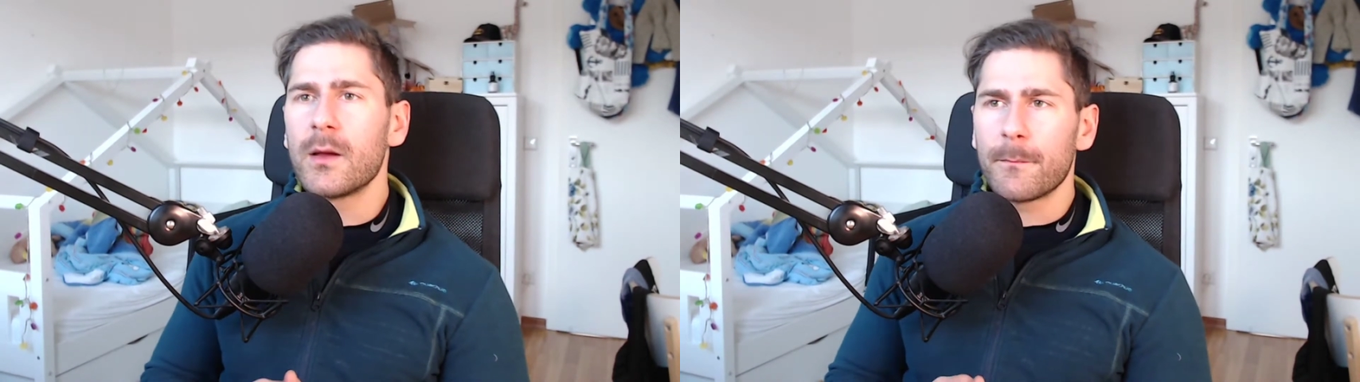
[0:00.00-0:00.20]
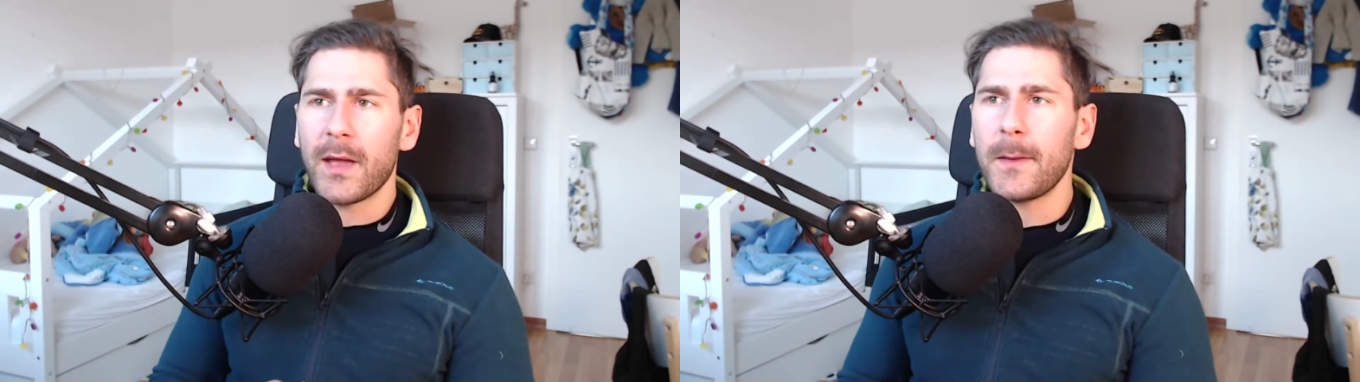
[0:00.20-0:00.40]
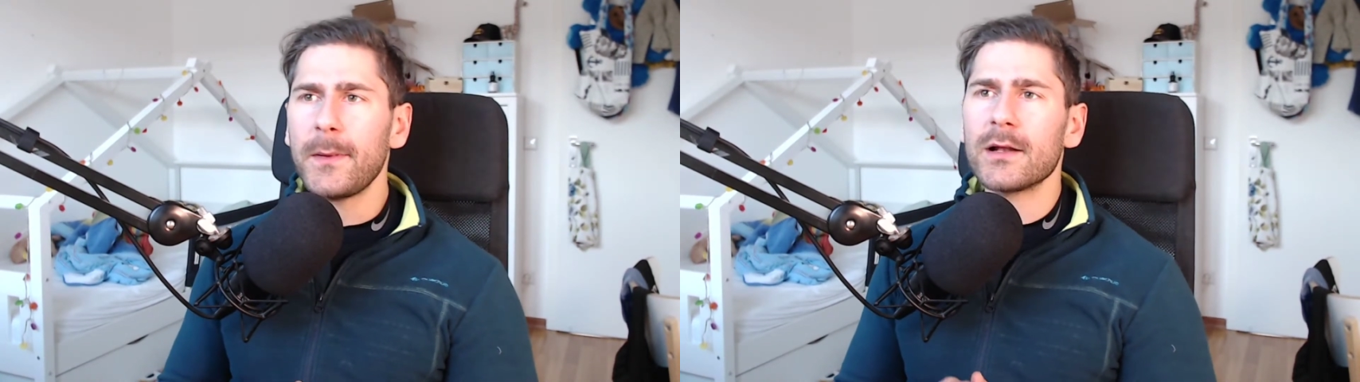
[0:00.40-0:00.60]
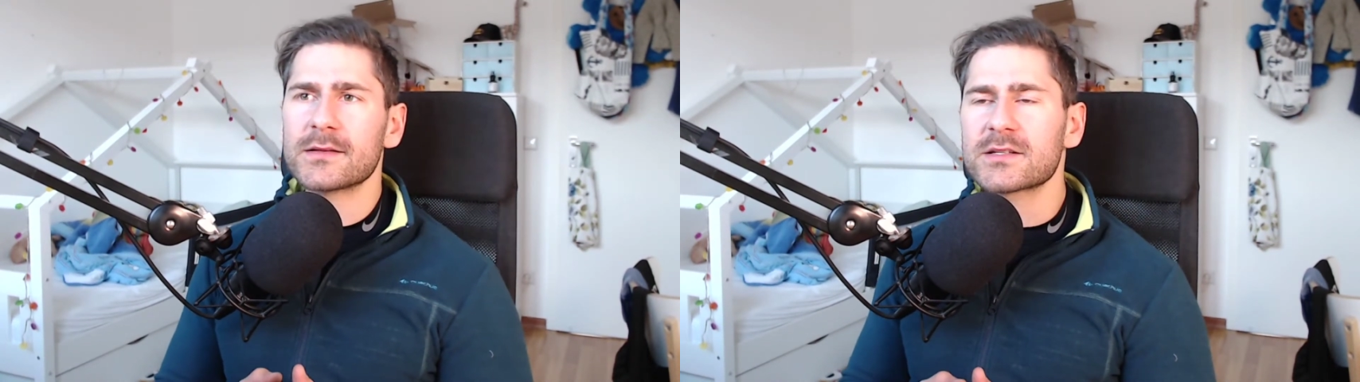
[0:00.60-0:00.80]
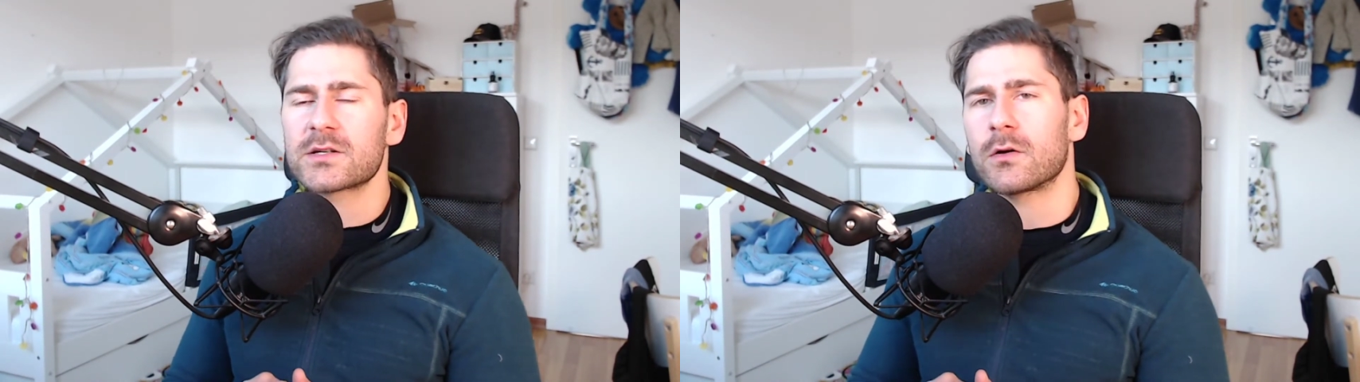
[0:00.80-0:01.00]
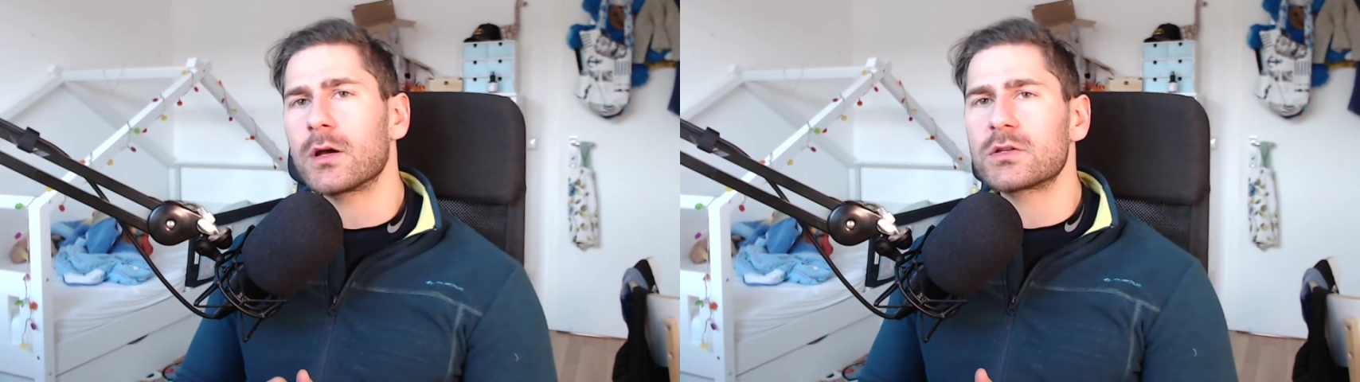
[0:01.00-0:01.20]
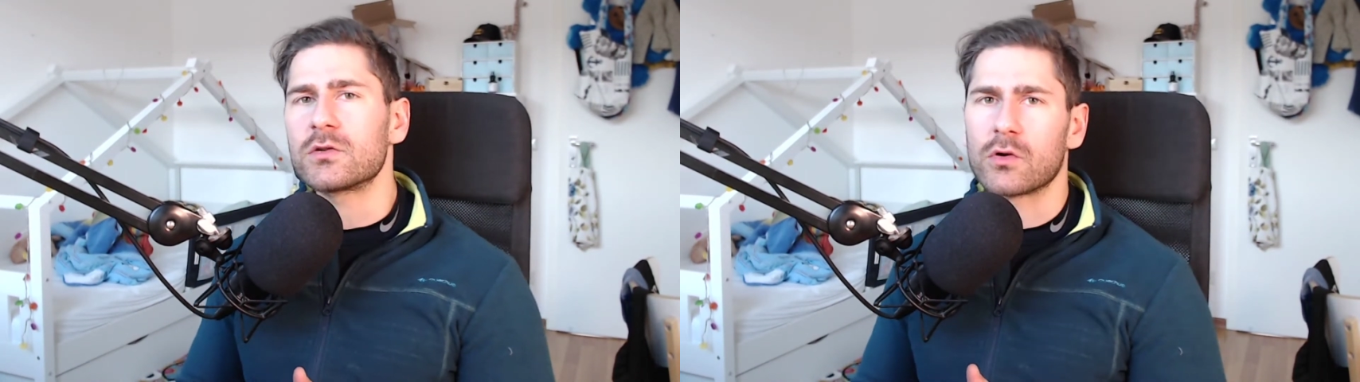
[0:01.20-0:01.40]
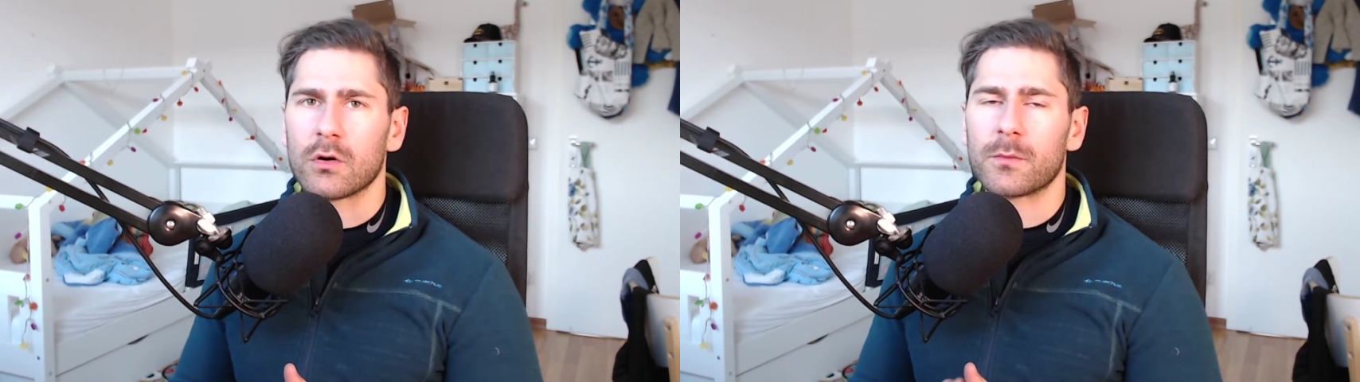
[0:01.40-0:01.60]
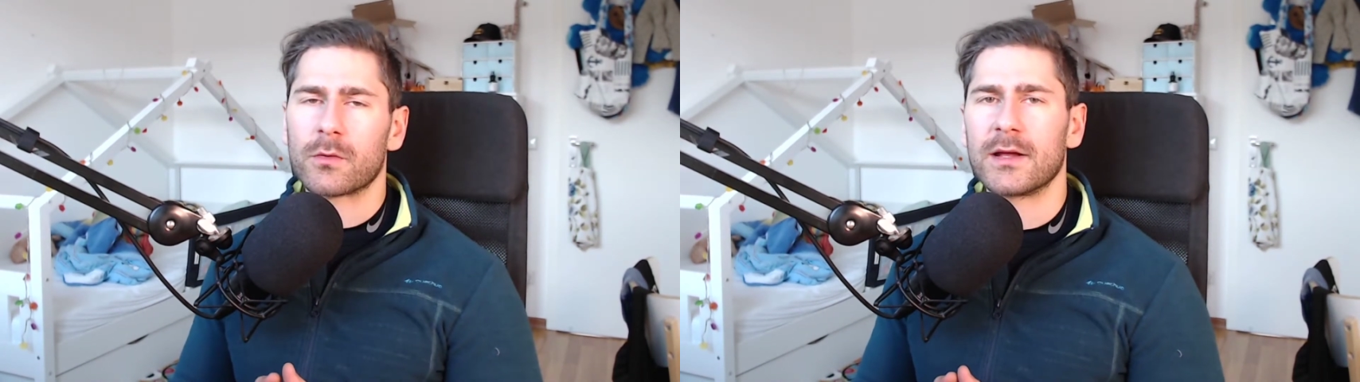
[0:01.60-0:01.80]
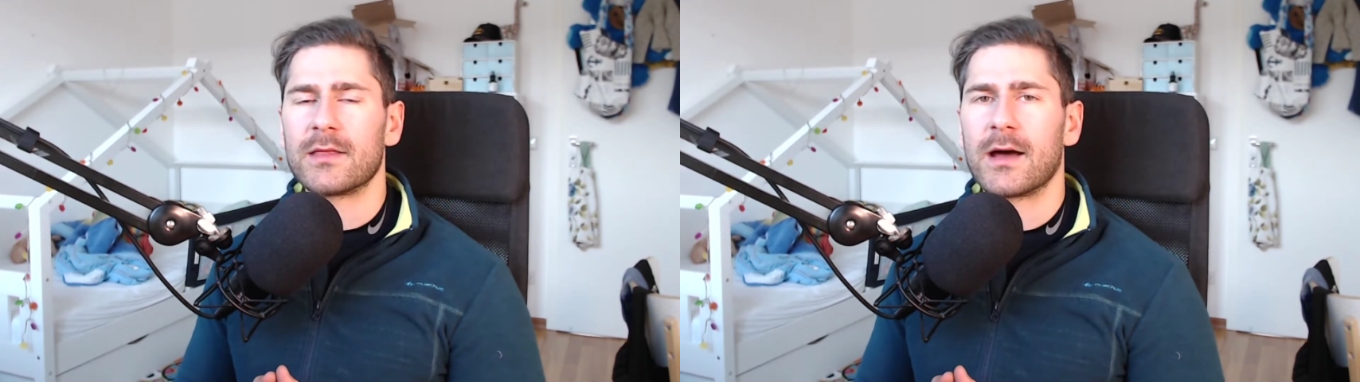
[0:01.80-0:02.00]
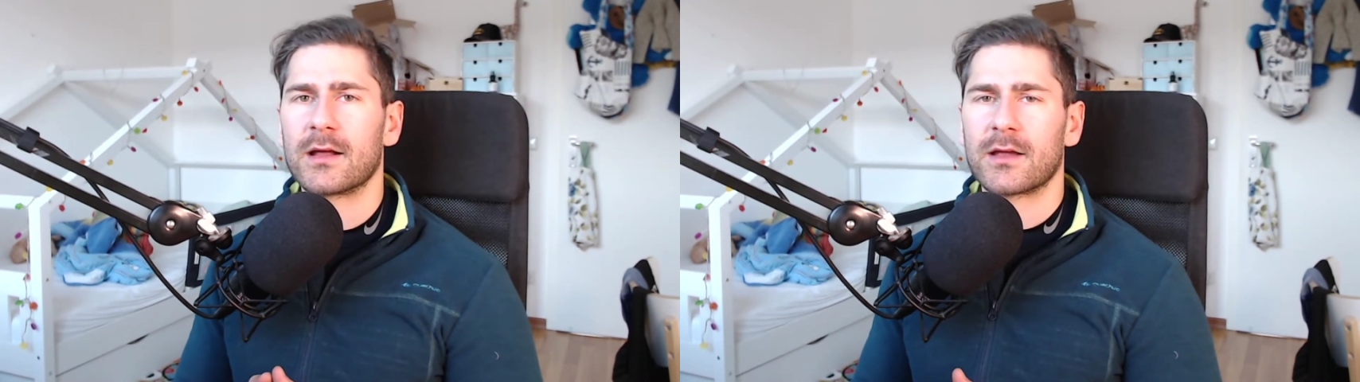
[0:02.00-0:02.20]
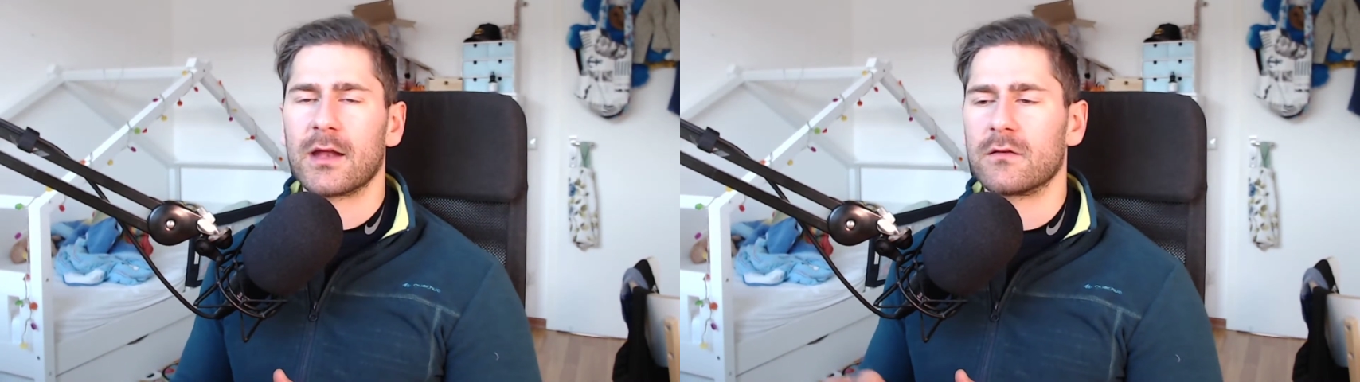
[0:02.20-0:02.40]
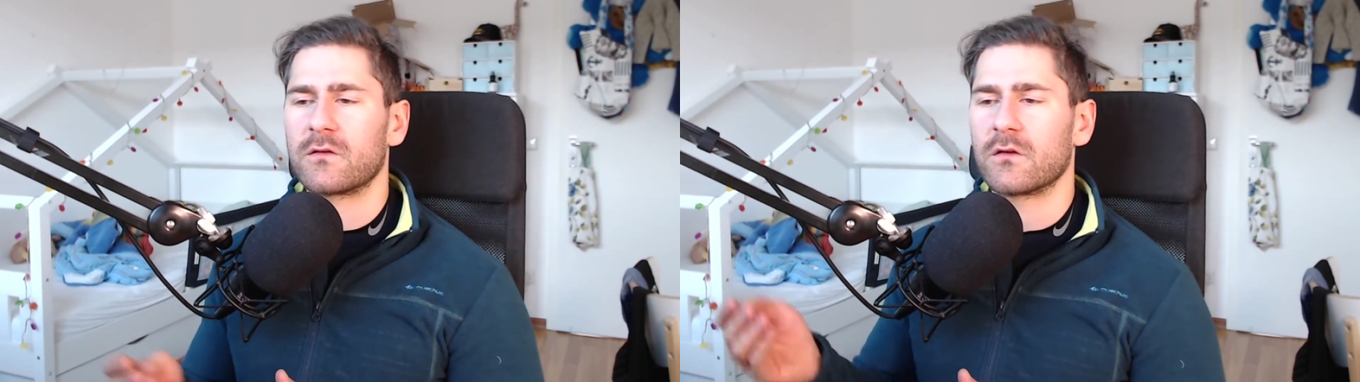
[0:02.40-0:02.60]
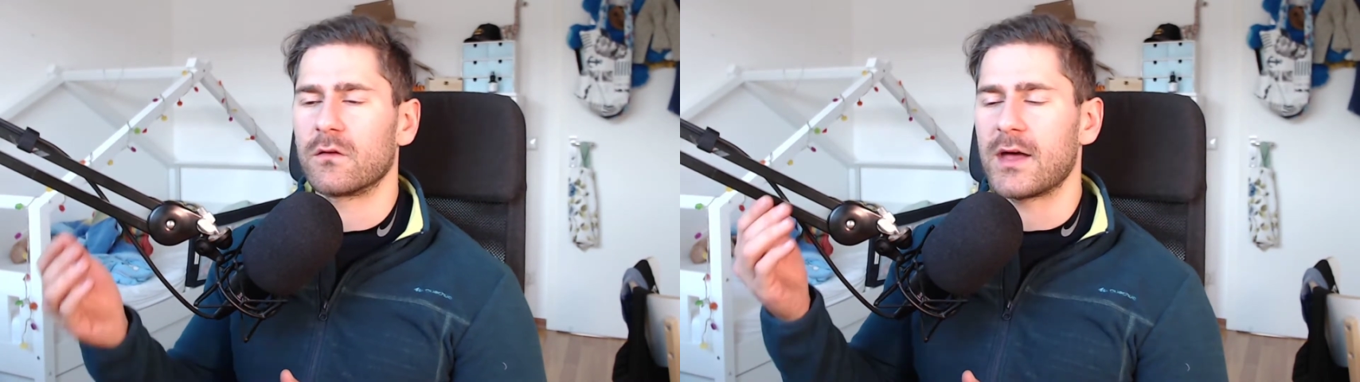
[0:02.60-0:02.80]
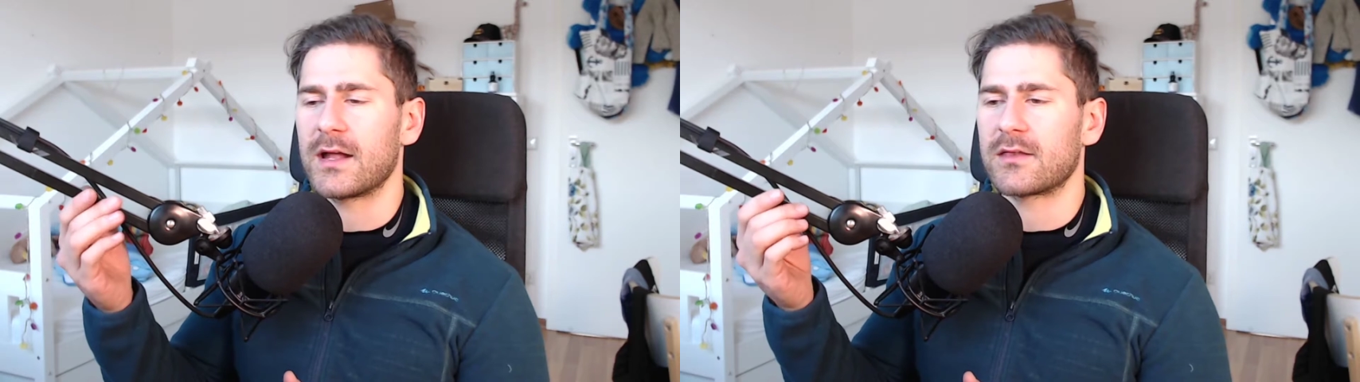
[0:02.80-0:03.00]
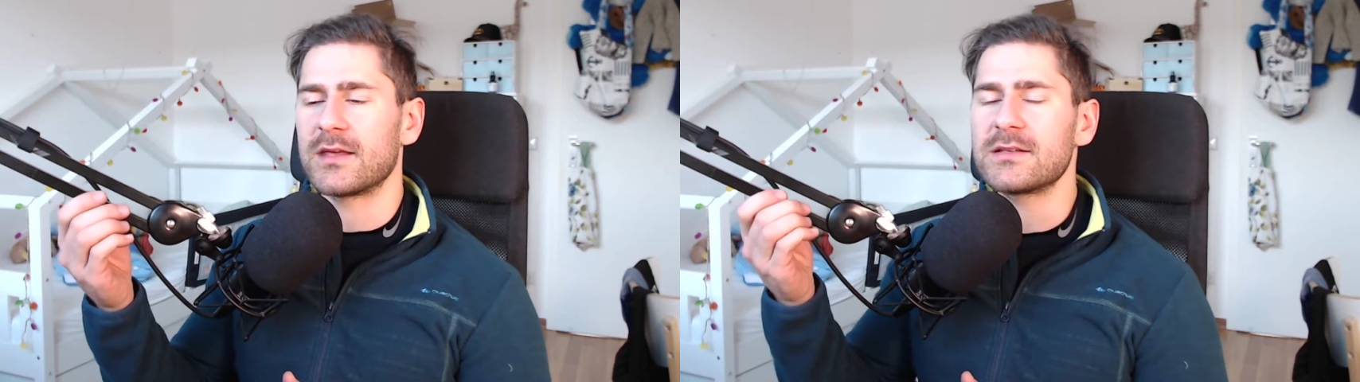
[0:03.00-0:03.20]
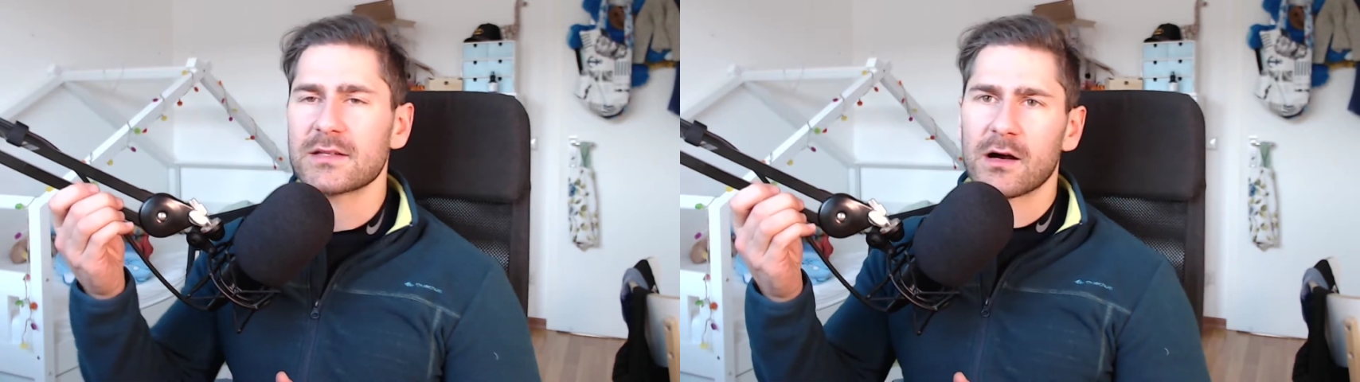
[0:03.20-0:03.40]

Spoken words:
maybe let's try to incorporate that again so that things